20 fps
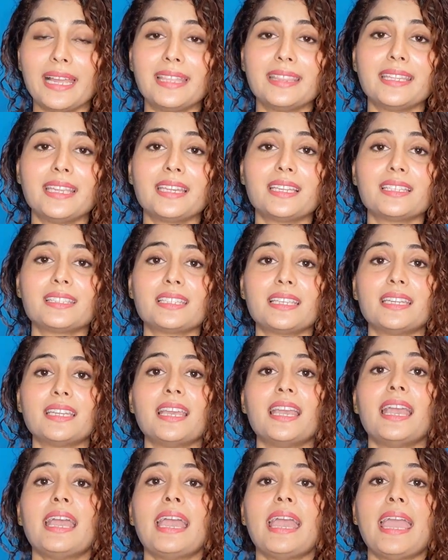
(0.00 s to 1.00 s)
and there is
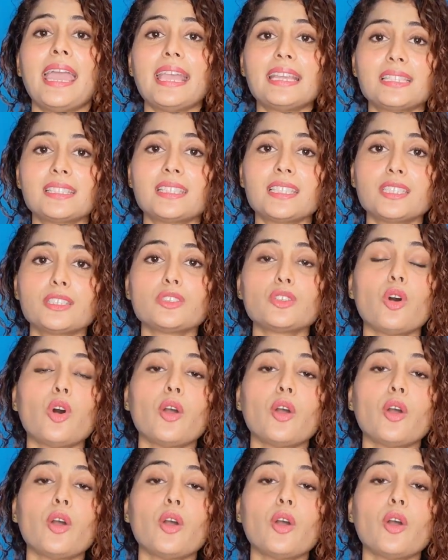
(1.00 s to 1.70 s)
an excess